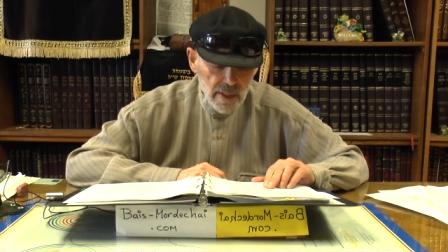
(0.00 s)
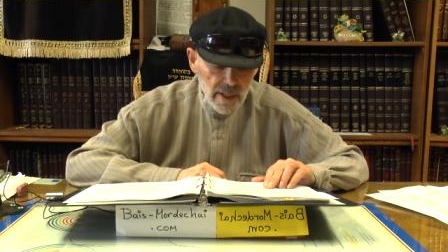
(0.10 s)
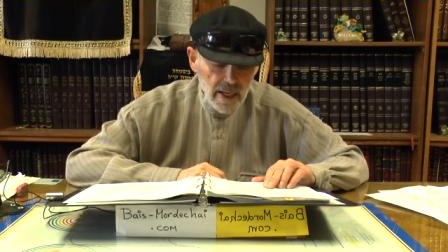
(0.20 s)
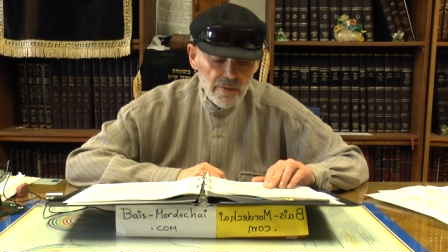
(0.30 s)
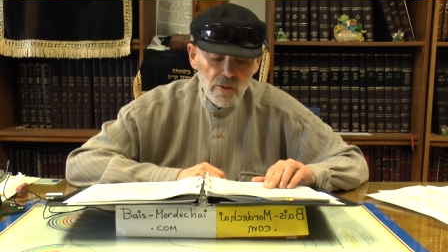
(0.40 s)

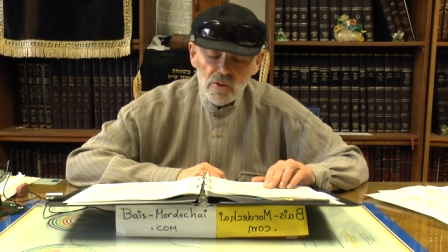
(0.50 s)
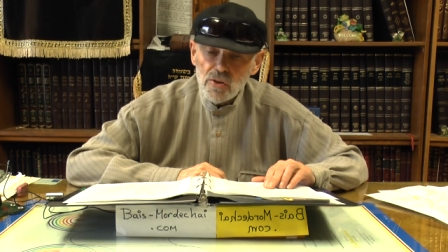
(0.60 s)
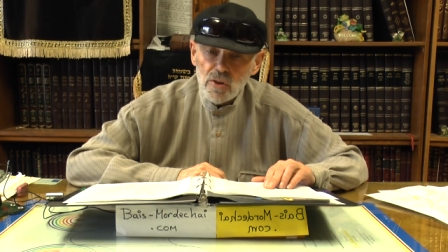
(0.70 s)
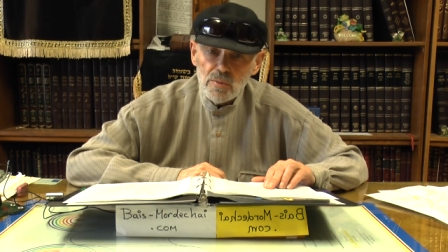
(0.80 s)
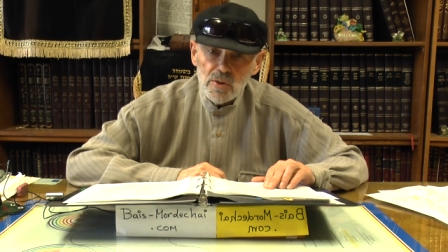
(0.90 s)
After the
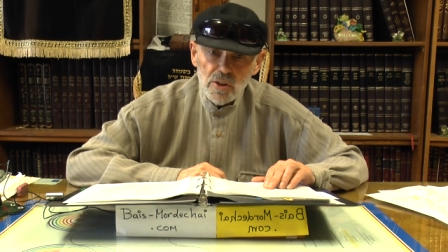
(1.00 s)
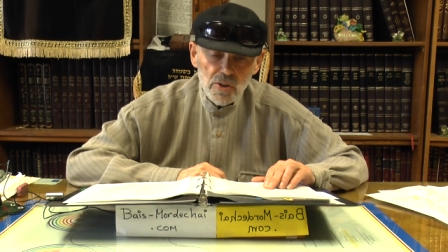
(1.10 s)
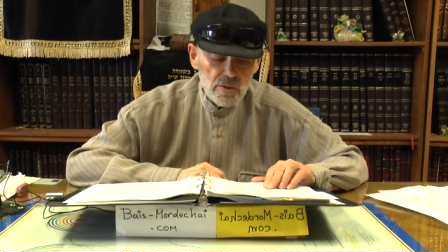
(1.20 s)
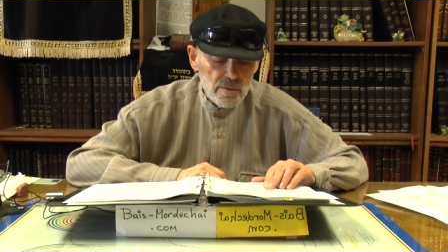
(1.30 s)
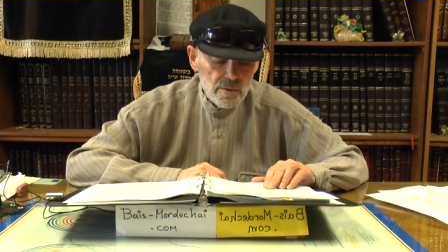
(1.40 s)

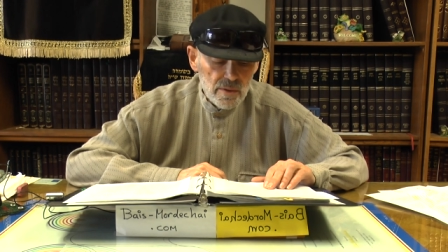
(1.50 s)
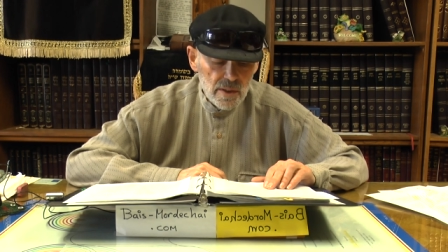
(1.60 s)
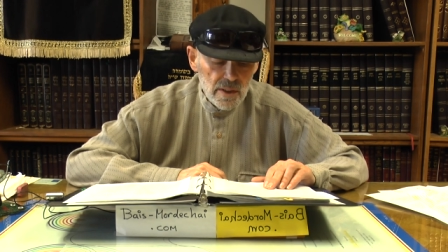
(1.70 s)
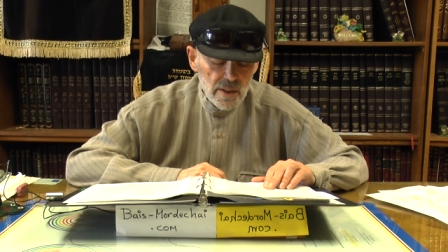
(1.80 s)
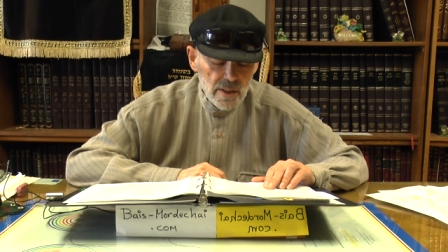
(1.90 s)
circumcision,
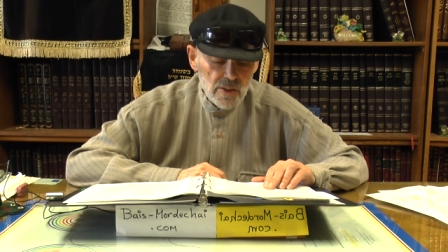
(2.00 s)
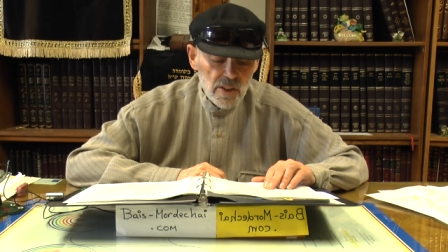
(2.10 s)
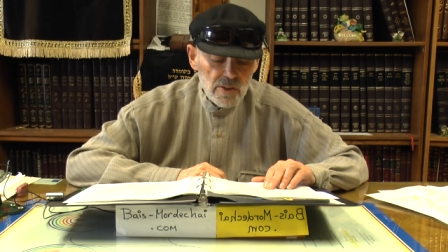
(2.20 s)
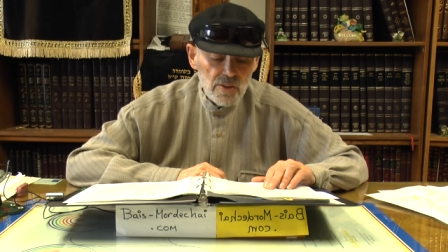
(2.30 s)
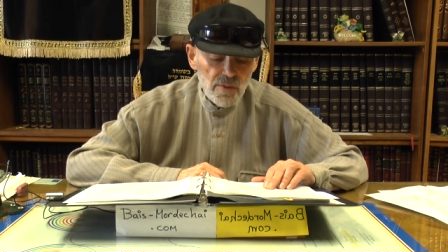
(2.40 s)
he
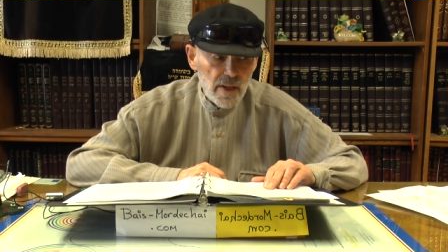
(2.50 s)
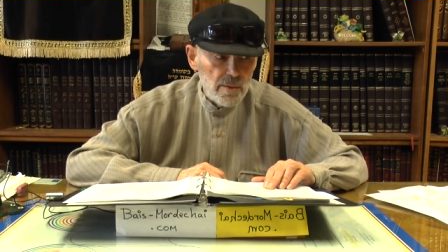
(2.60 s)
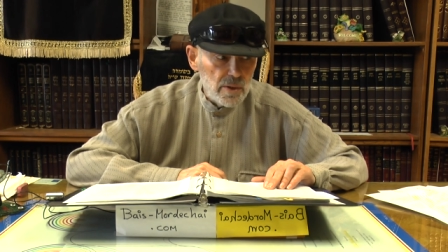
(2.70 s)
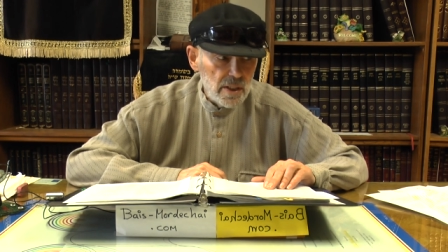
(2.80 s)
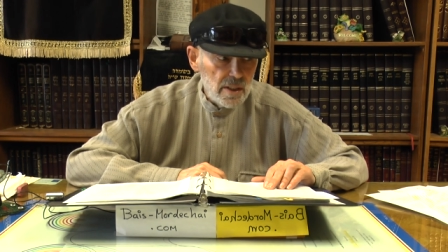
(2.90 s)
sends his
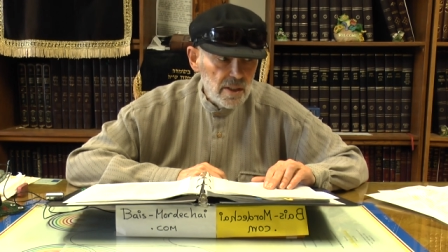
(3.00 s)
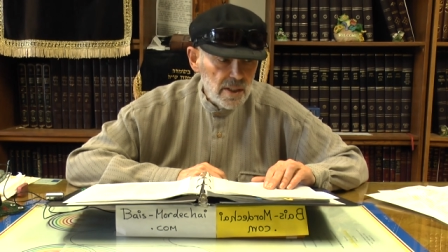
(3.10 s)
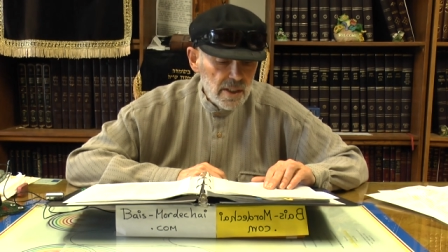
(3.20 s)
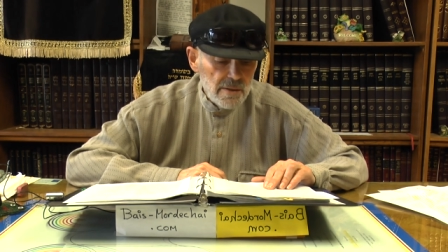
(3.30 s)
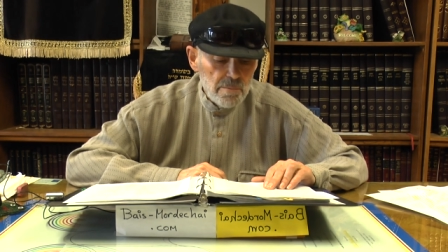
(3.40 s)
family
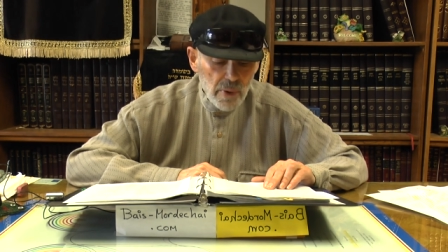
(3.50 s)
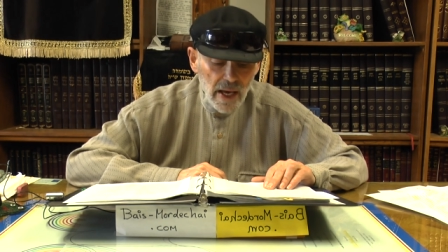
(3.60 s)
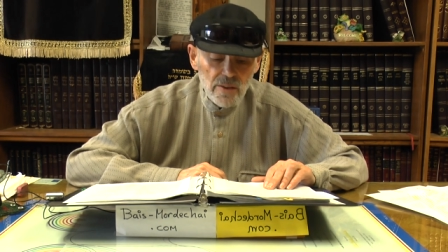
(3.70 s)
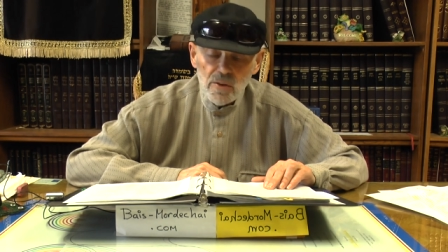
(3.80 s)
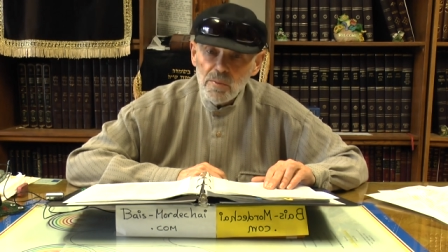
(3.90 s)

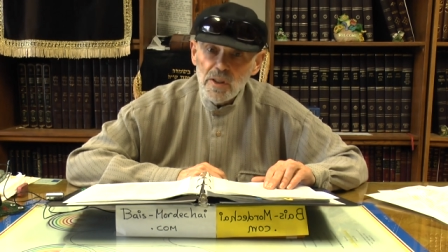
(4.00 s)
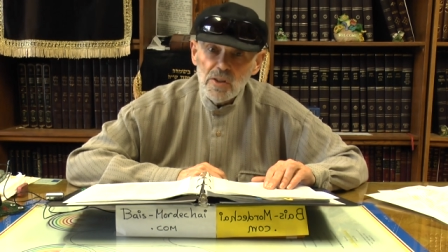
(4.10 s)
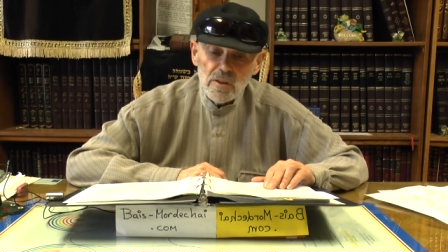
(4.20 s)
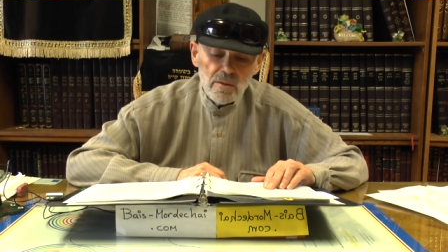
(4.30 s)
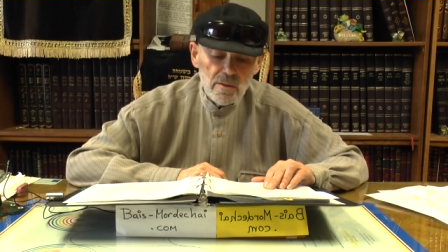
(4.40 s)
back to
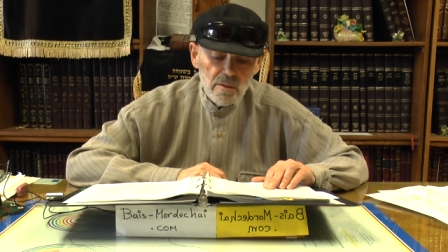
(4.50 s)
Midian.